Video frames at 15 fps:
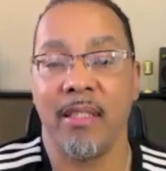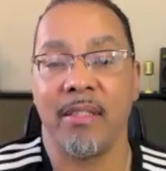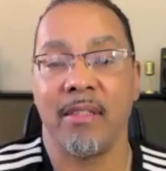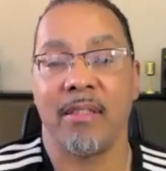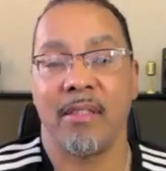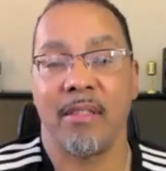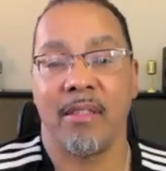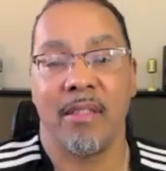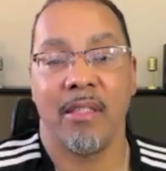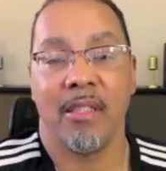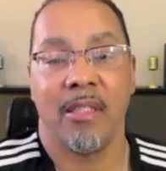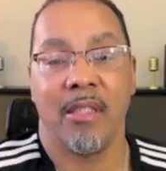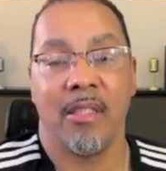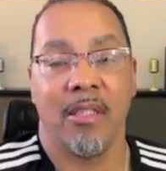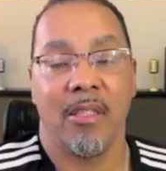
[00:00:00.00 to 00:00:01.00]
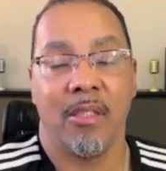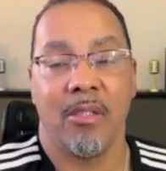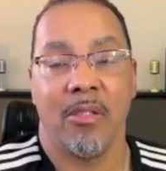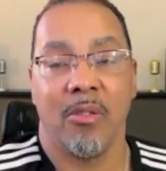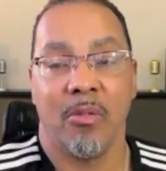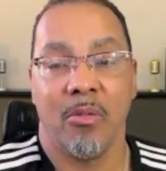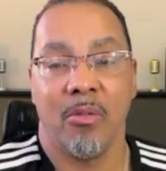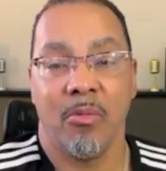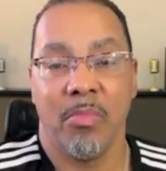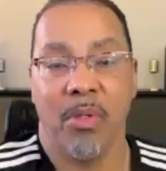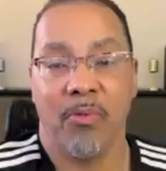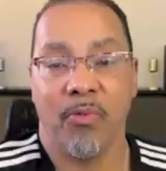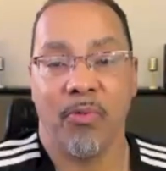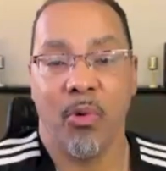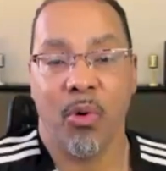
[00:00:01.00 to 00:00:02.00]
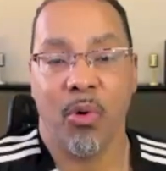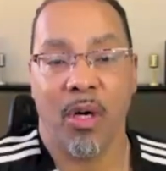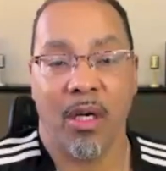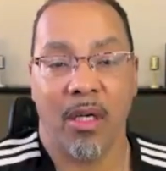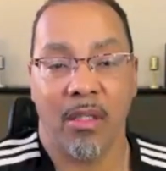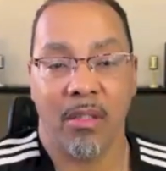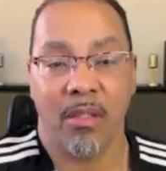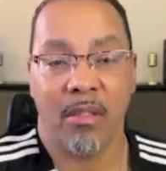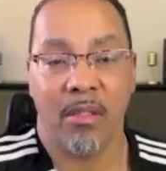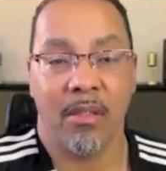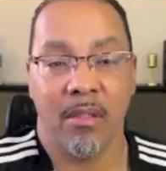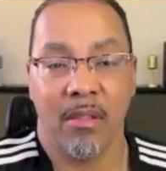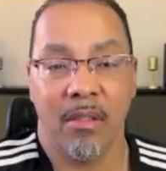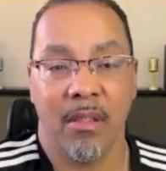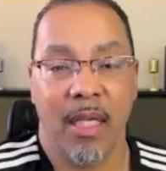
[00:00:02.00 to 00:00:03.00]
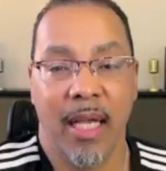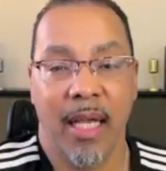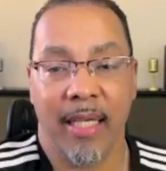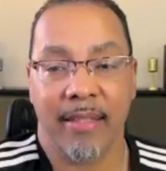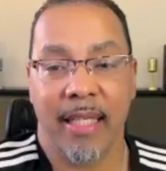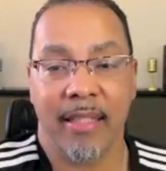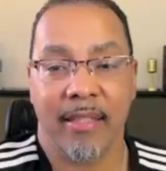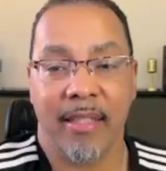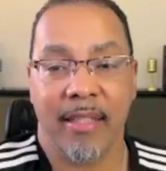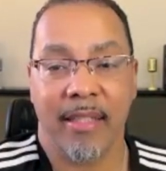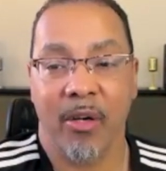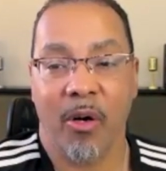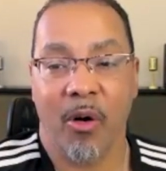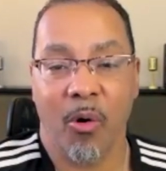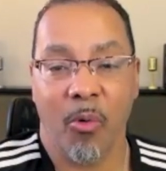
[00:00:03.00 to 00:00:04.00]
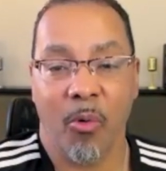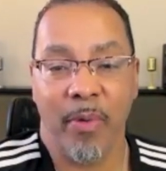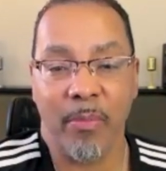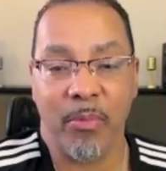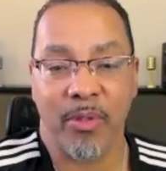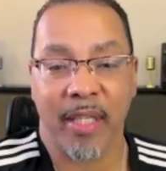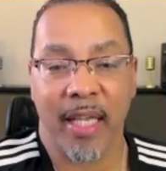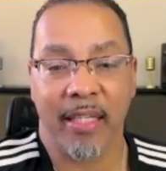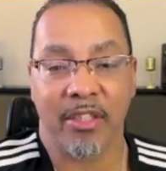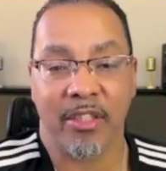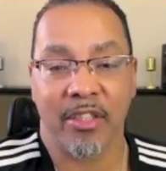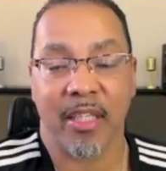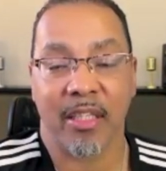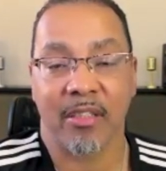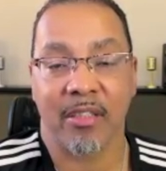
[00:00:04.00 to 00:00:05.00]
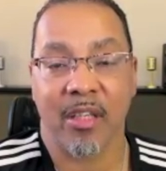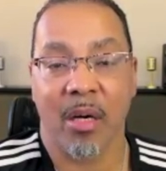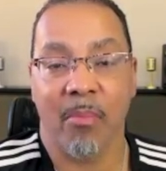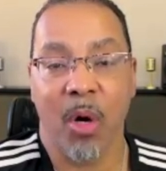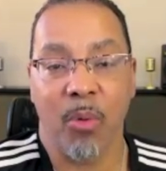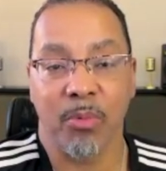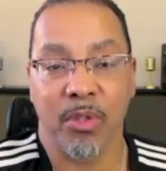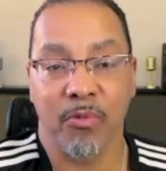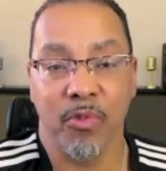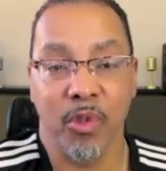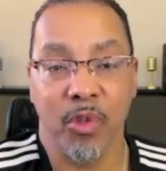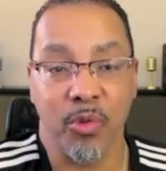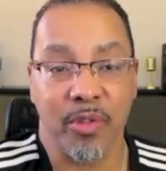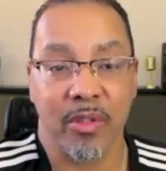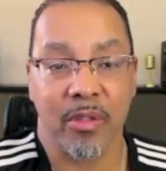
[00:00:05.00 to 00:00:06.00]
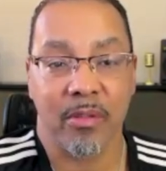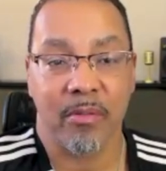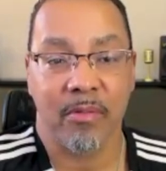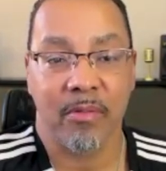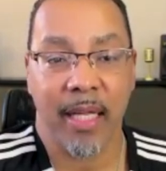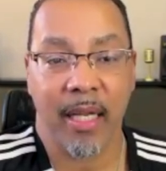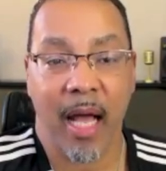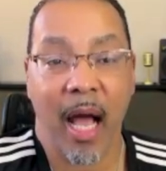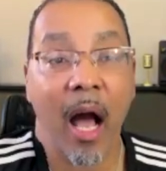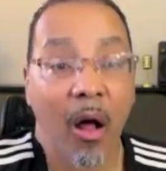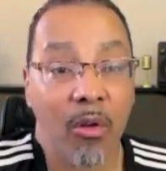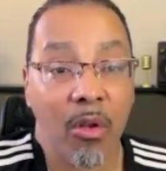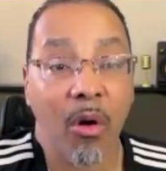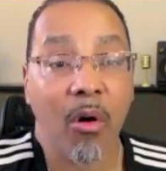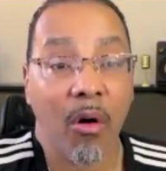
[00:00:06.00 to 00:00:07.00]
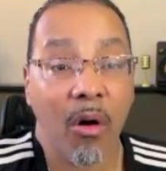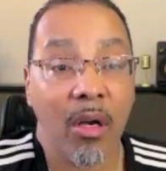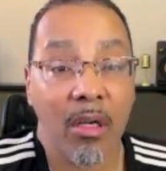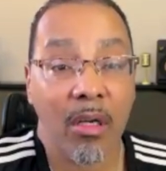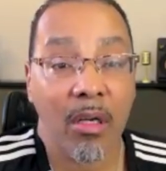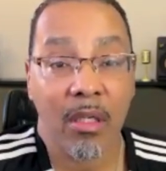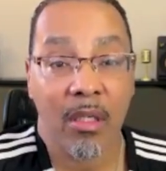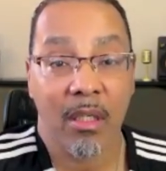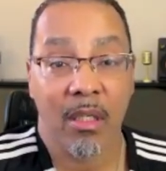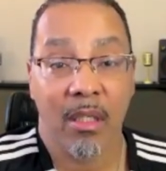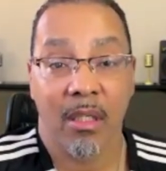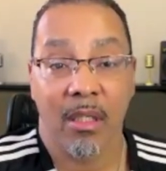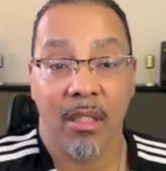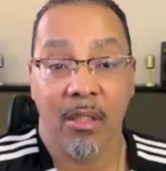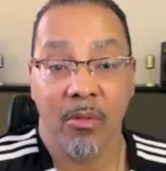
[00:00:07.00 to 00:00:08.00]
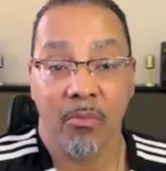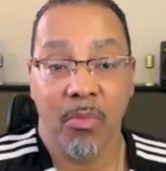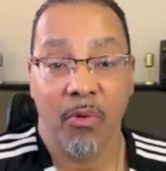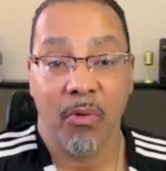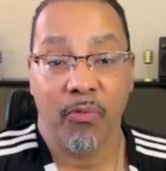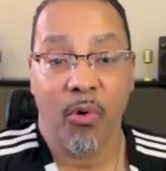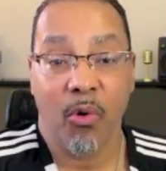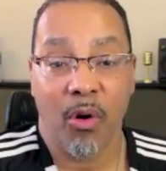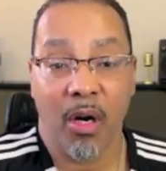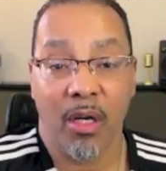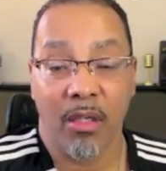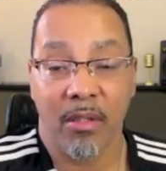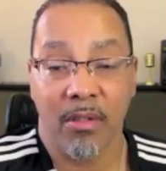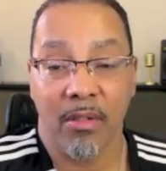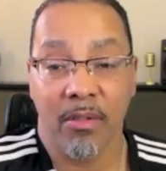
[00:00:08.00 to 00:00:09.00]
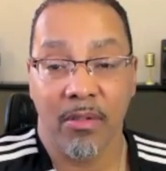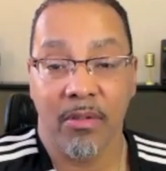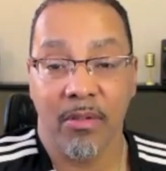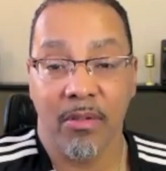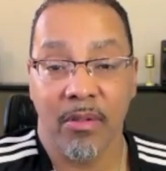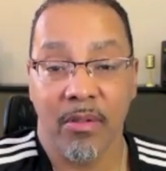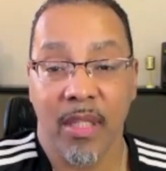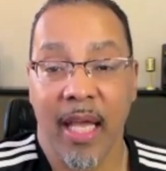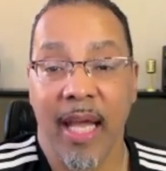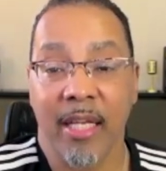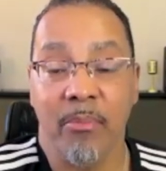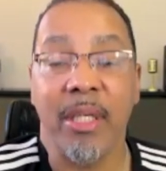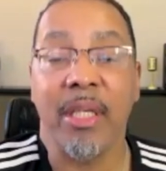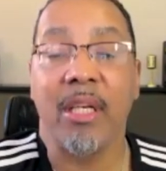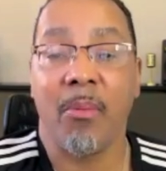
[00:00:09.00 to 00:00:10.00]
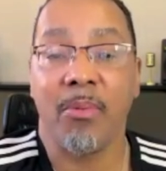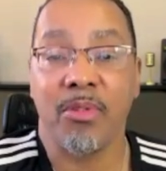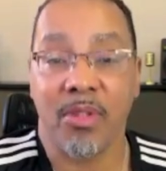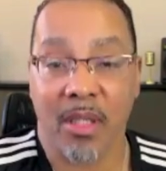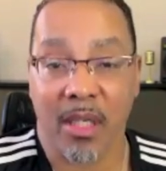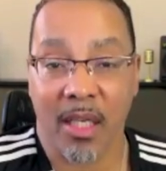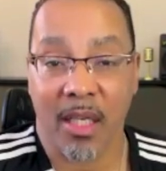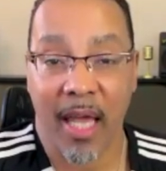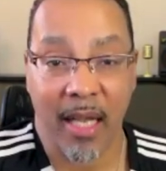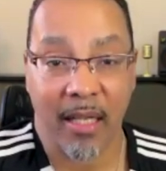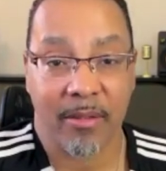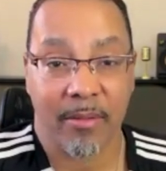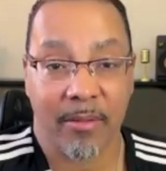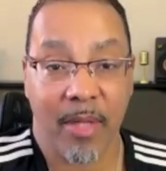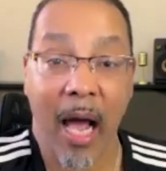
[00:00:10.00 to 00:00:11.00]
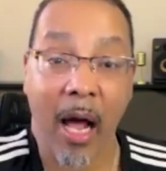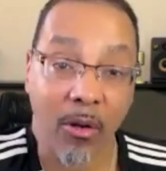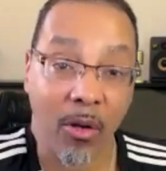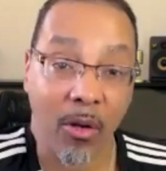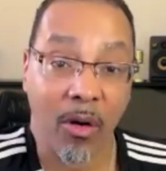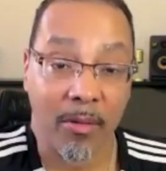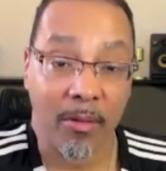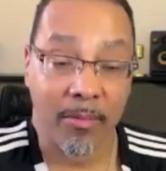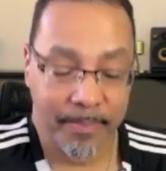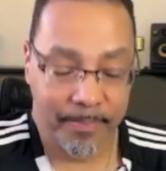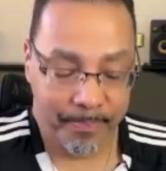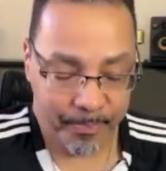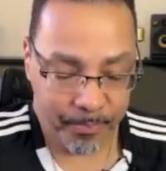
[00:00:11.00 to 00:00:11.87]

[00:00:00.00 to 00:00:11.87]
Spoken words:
this before, as they say in the old people say, the chickens come home to roost? Like, how long before the enemy comes to collect? How long?